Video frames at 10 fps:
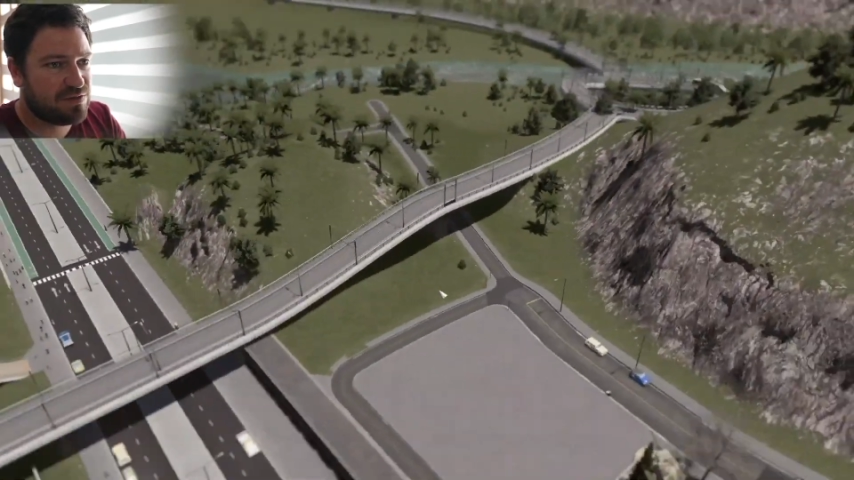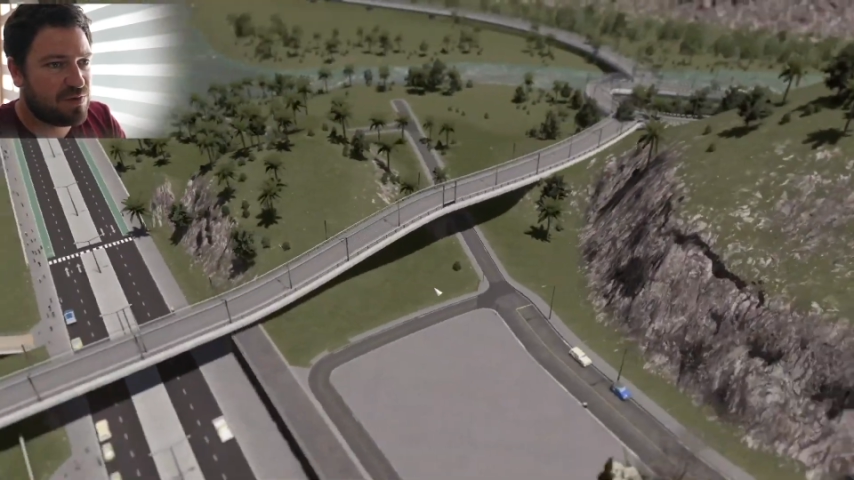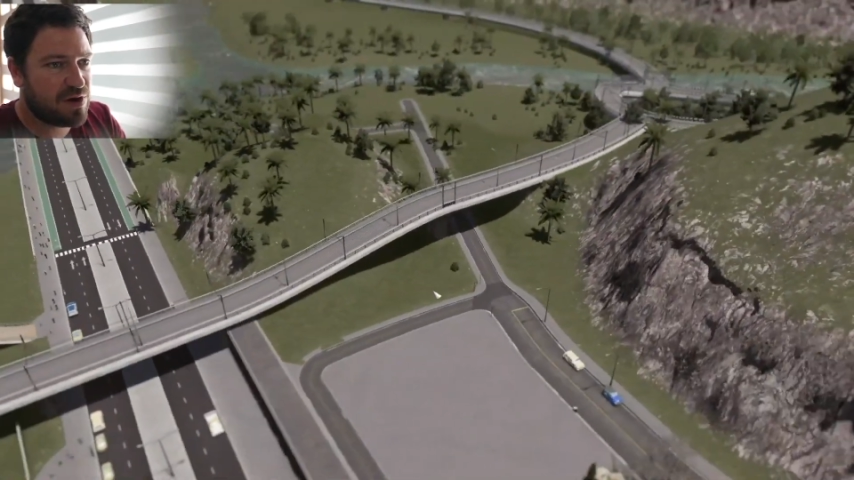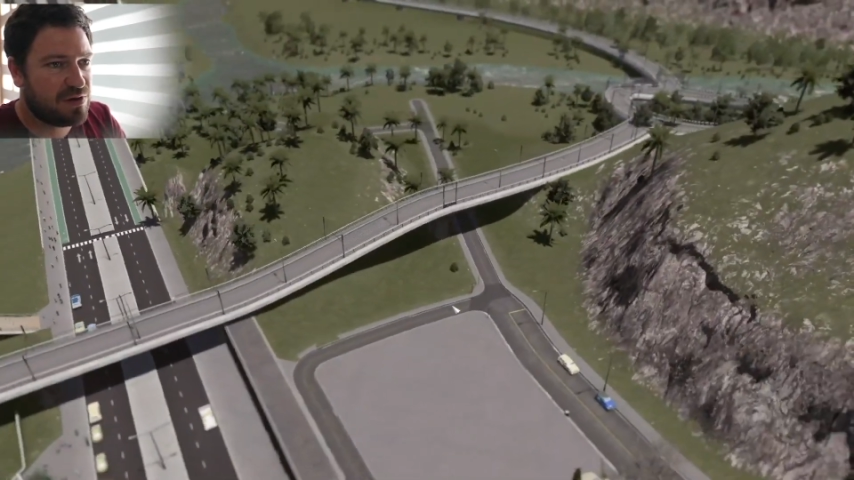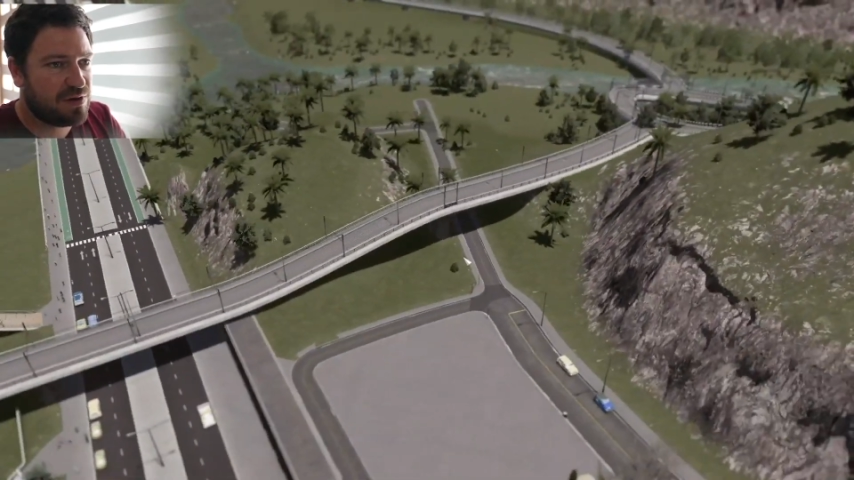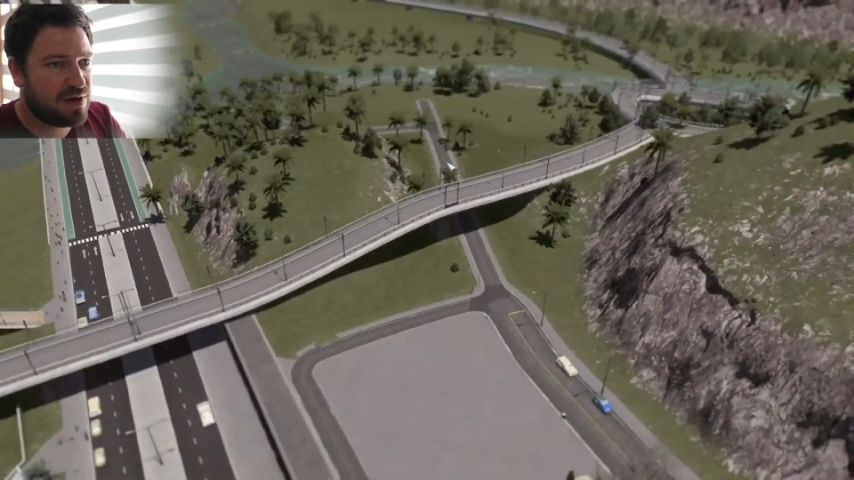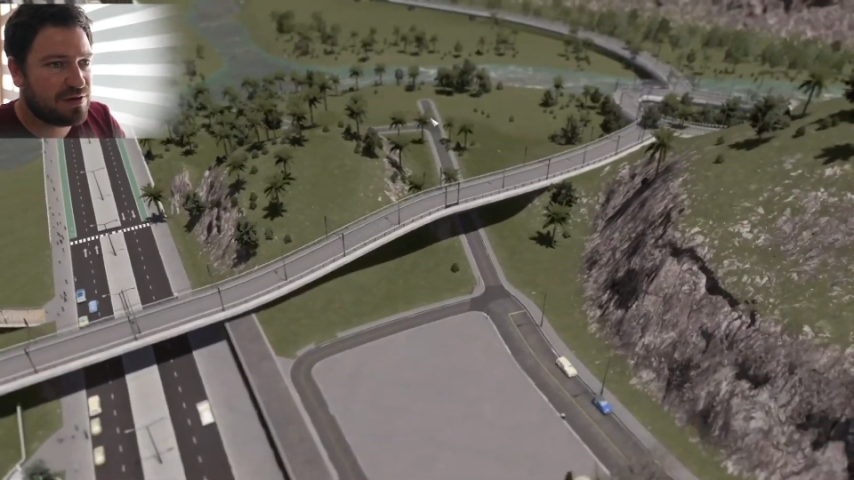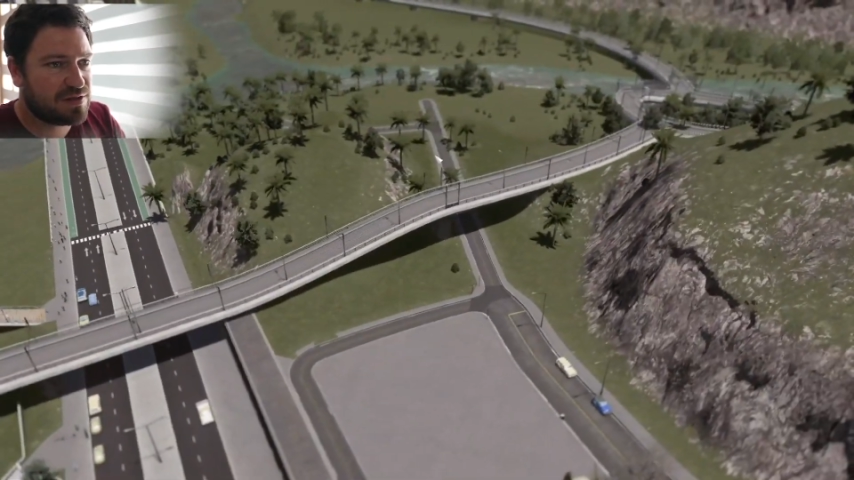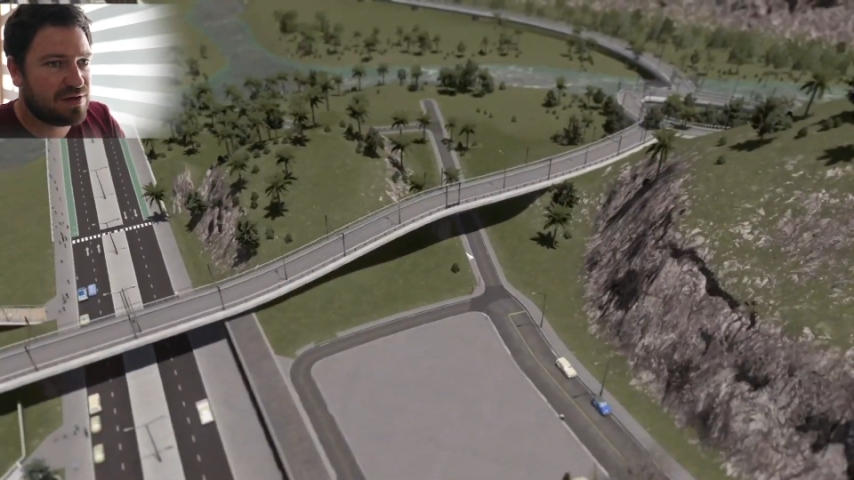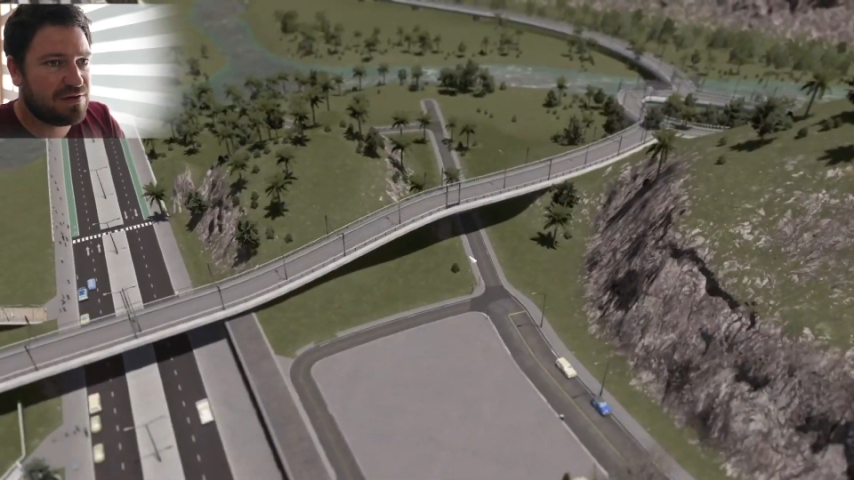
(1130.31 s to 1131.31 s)
road
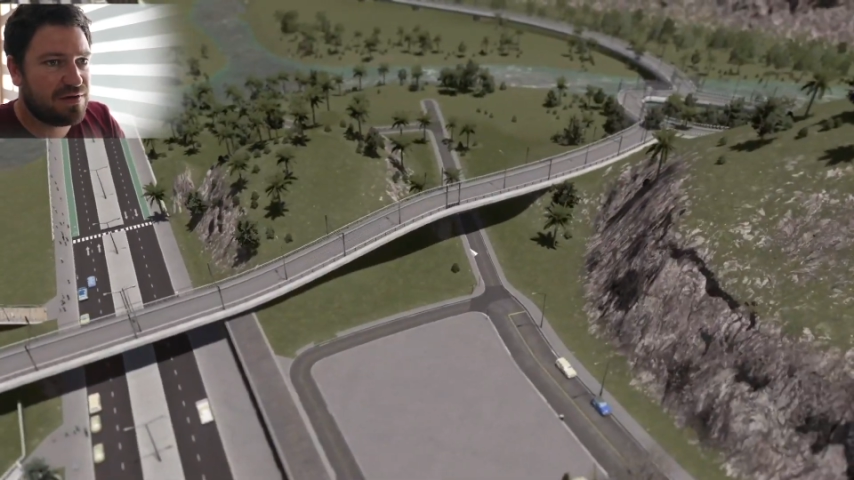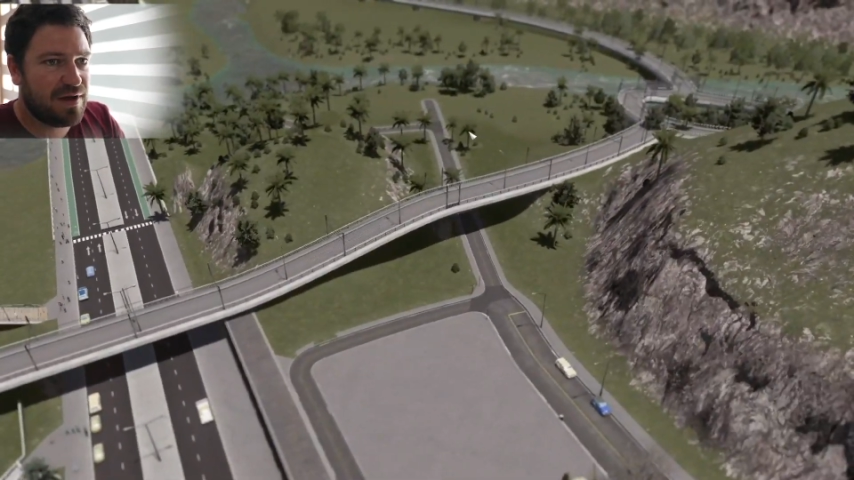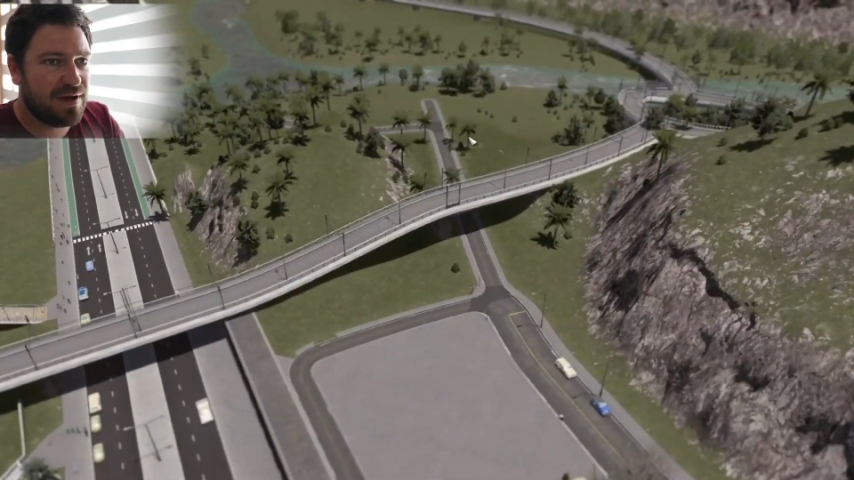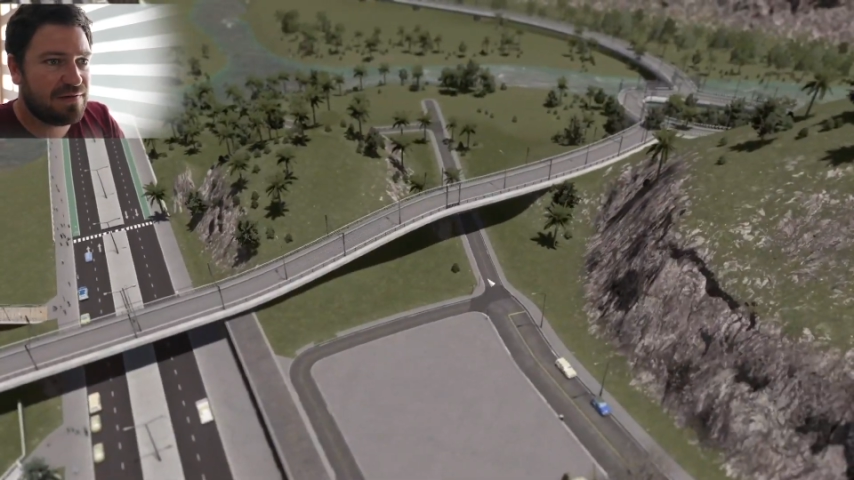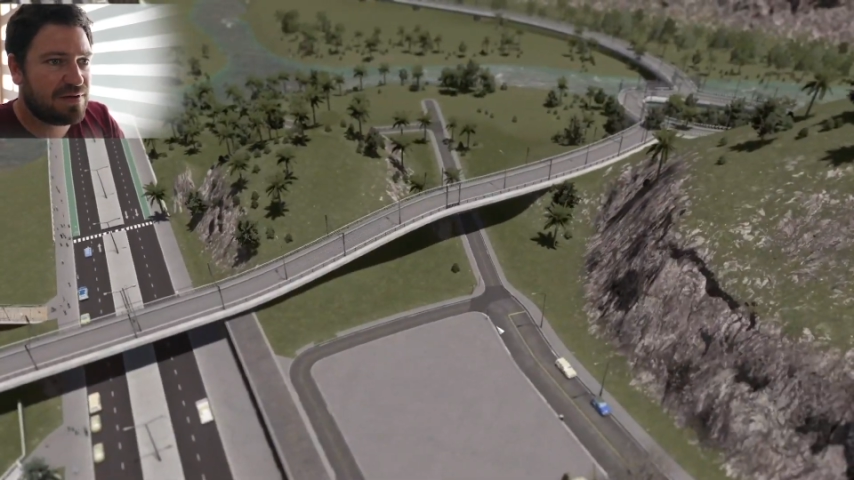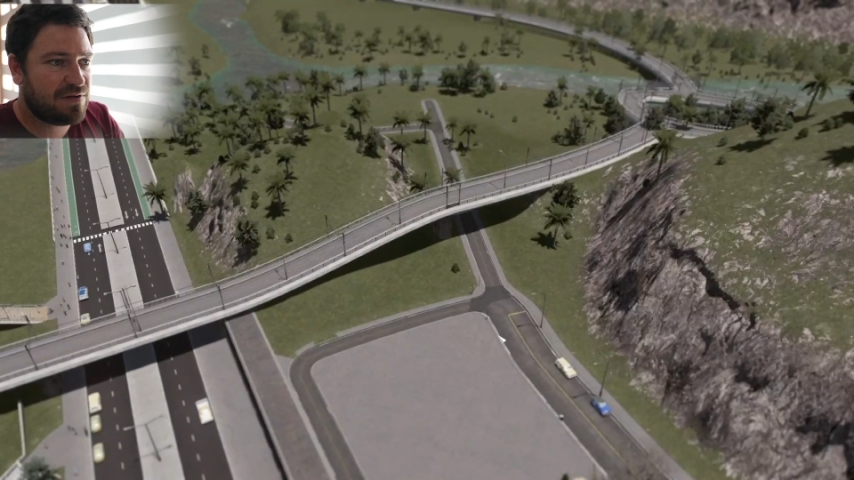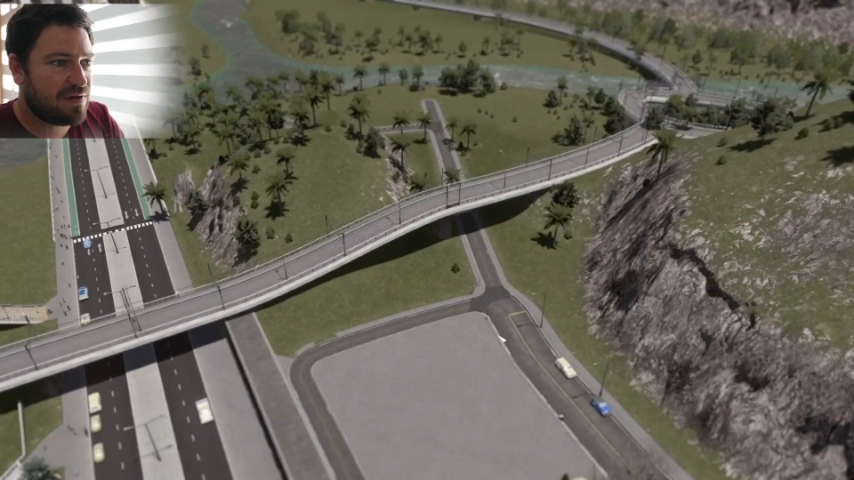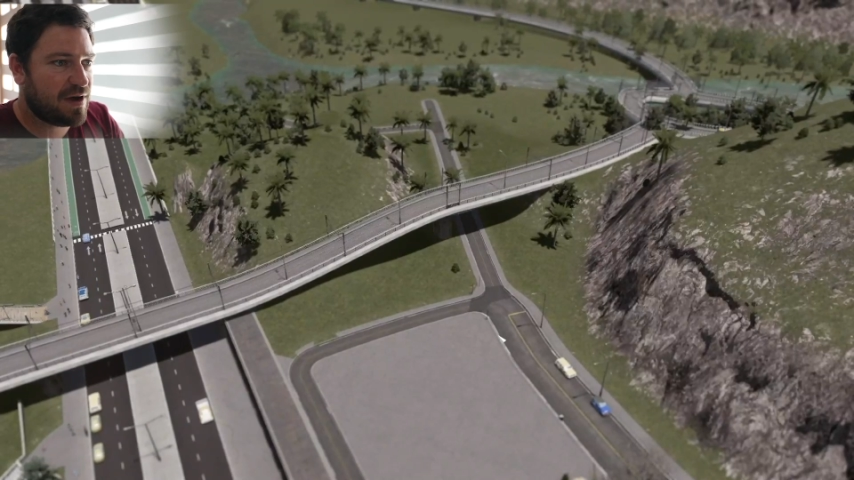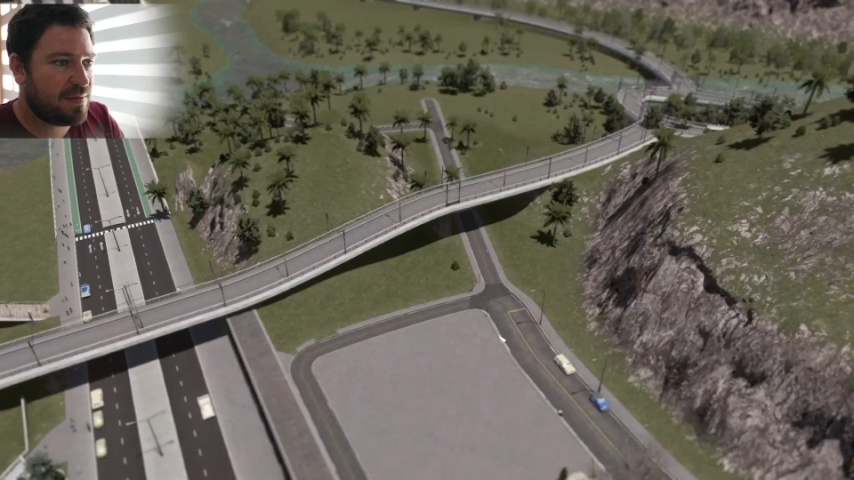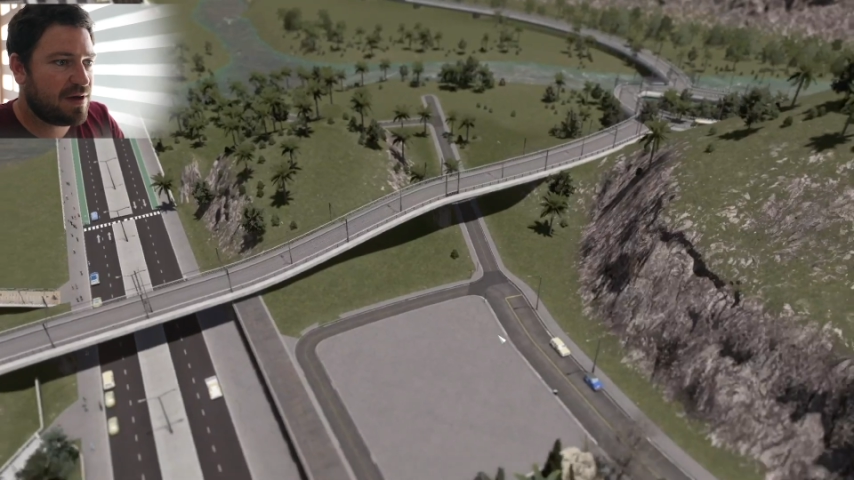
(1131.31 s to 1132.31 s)
goes underneath the
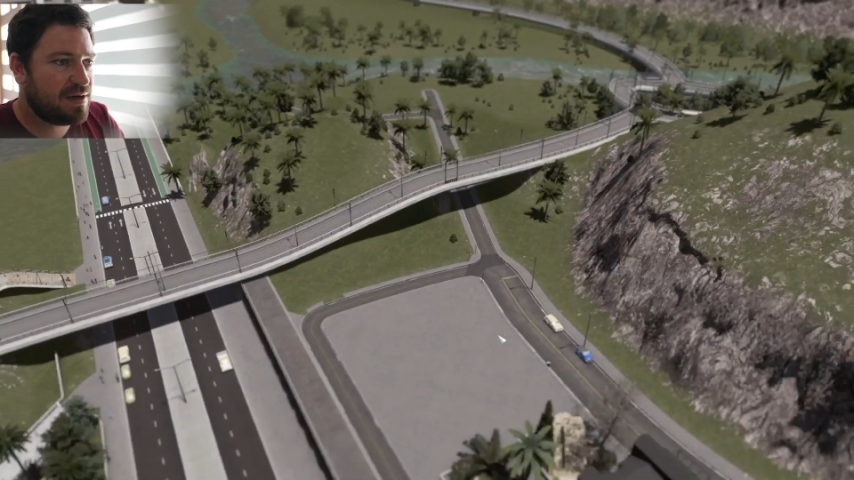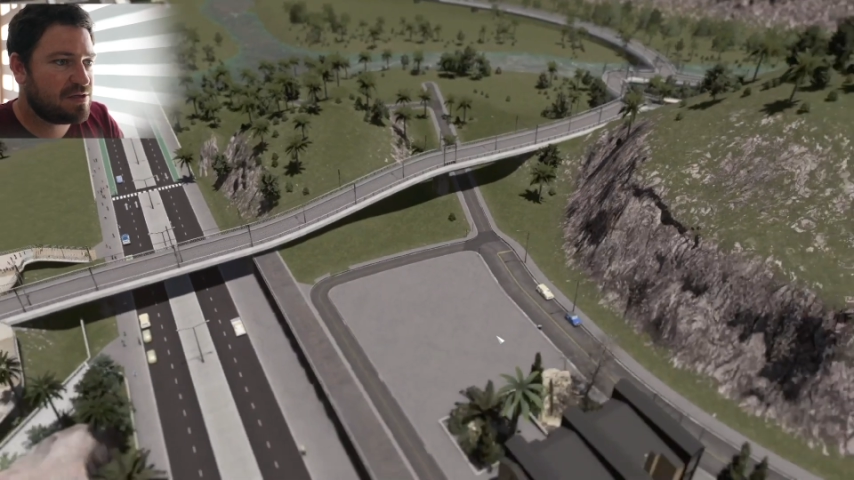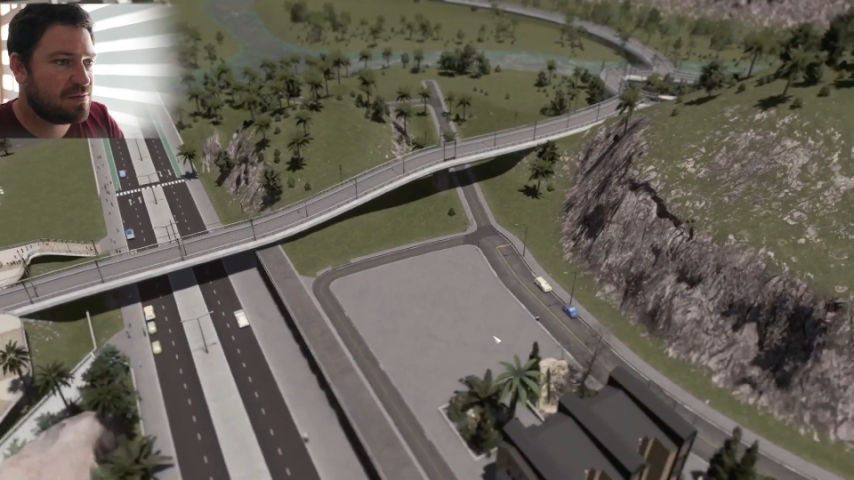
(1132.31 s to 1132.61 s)
tram line.